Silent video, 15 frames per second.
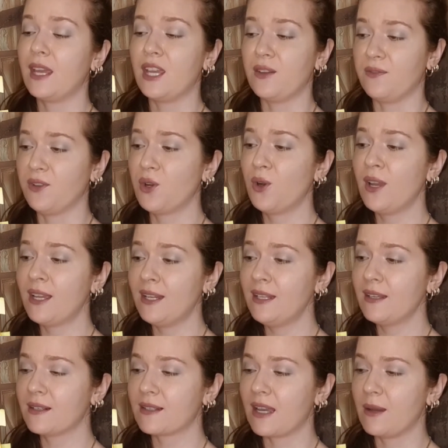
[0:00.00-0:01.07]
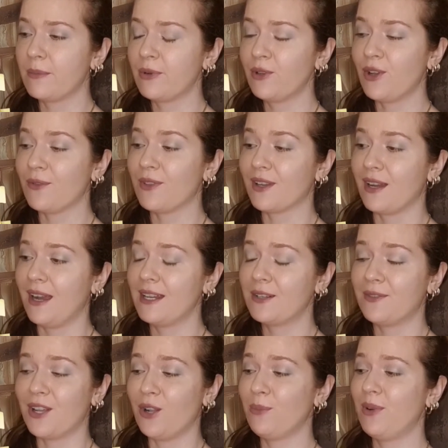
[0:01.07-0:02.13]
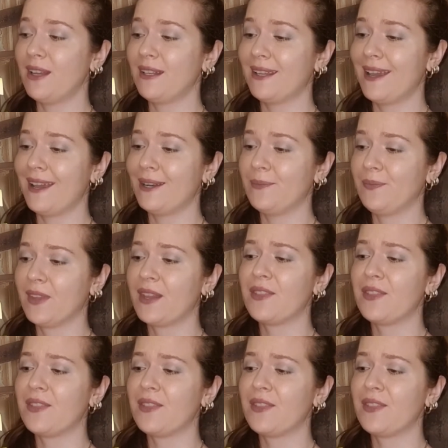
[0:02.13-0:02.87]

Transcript: If you're any example of the kind of help I'd get,